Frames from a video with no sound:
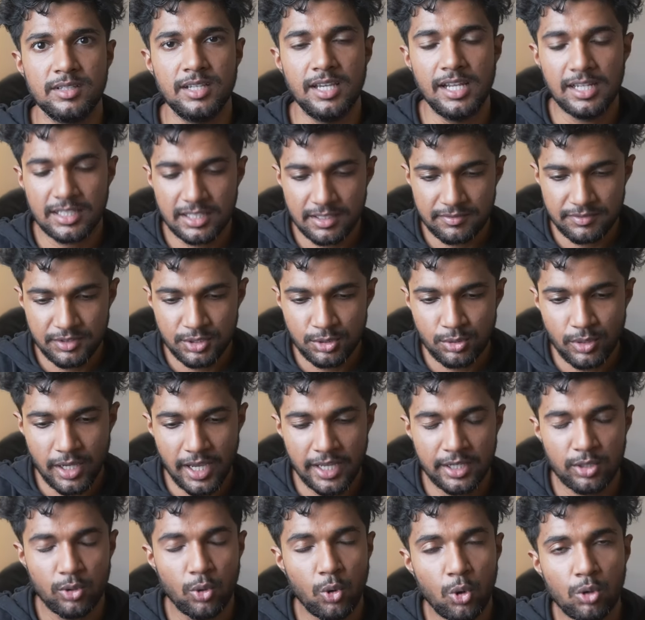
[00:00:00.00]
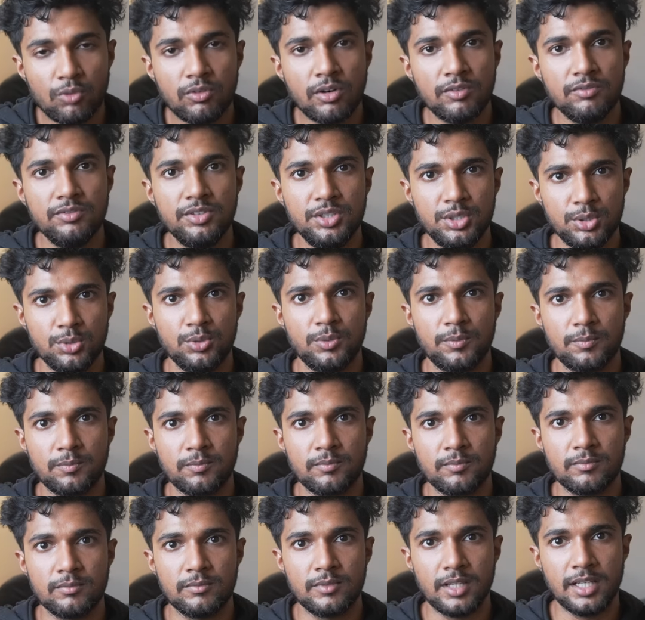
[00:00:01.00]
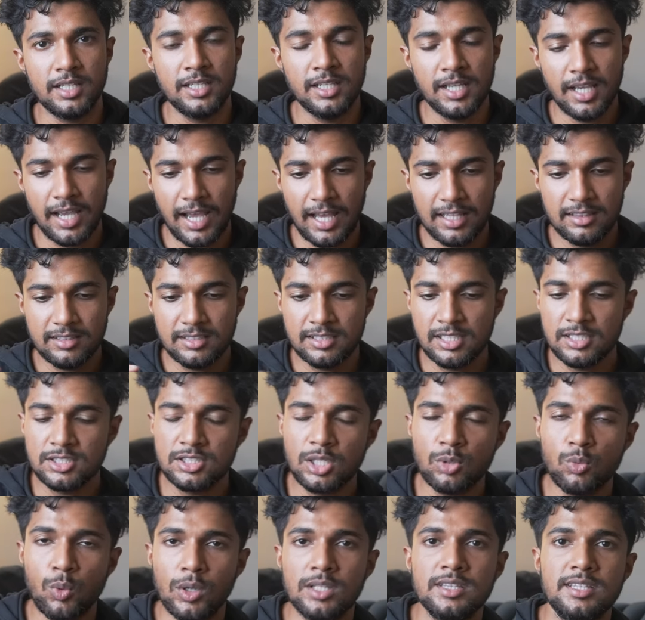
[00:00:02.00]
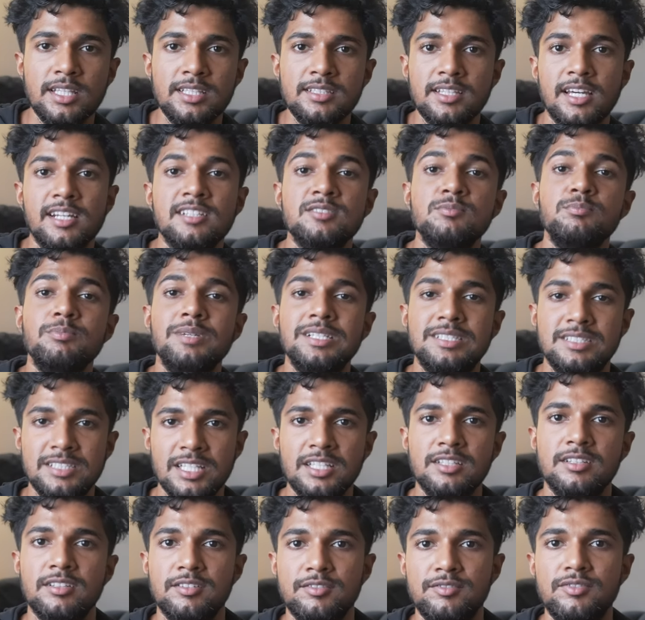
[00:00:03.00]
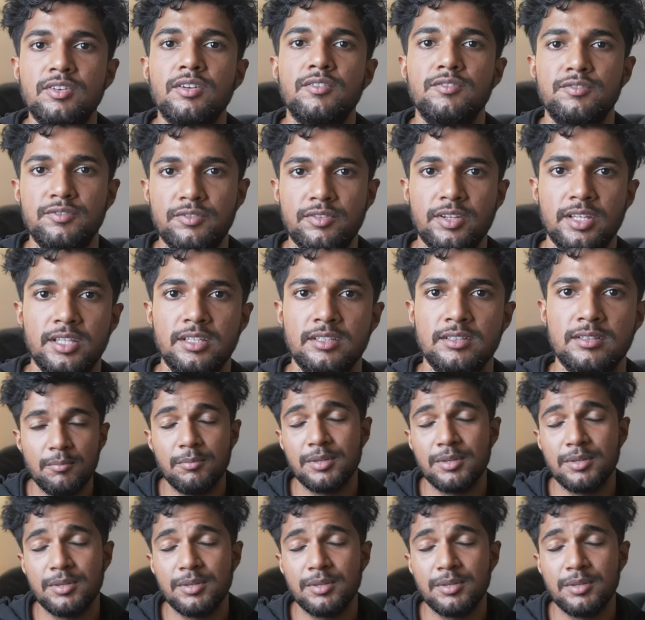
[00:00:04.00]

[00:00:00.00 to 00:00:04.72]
It'll give you an overview, right? And this is the one thing that is missing from free.